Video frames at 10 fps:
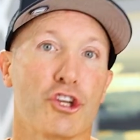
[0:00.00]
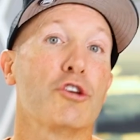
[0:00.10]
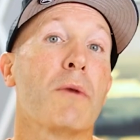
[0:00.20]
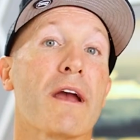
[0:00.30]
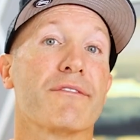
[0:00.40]

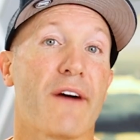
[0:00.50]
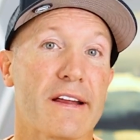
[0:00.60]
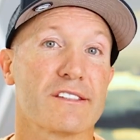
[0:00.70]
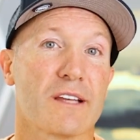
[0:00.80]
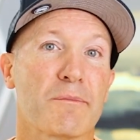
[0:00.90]
you might
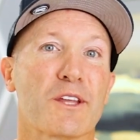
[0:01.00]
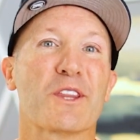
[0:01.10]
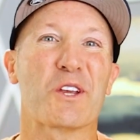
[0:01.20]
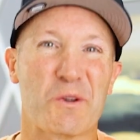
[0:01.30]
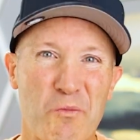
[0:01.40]
find something
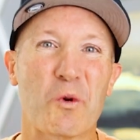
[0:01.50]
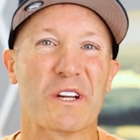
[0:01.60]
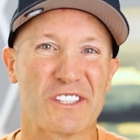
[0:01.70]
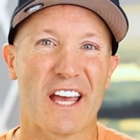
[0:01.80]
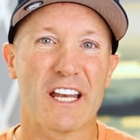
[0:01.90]
that you're more
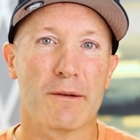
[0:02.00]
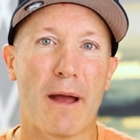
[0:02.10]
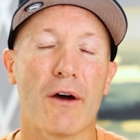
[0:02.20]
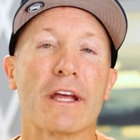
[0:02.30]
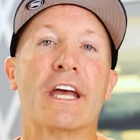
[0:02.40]
excited
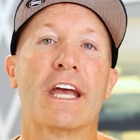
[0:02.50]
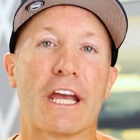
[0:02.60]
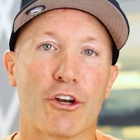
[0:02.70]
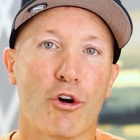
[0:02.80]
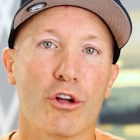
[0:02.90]
about
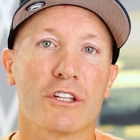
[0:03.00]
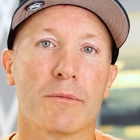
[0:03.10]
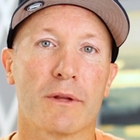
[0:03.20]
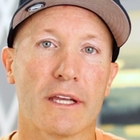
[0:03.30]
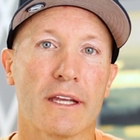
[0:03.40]
and
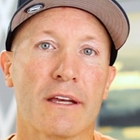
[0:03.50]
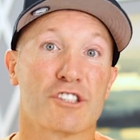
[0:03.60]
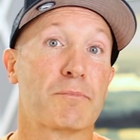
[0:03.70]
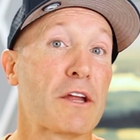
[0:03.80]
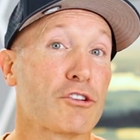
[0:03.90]
ultimately
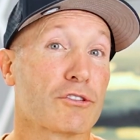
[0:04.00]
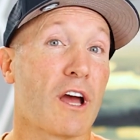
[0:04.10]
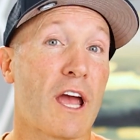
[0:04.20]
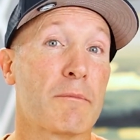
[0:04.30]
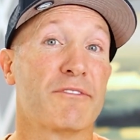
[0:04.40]
spend your
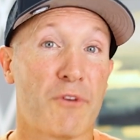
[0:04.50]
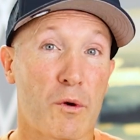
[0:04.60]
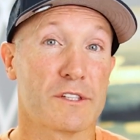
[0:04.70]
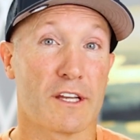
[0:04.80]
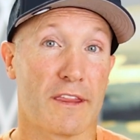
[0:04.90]
time
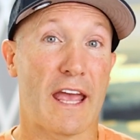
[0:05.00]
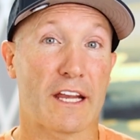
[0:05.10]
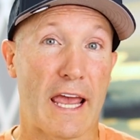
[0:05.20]
focusing on that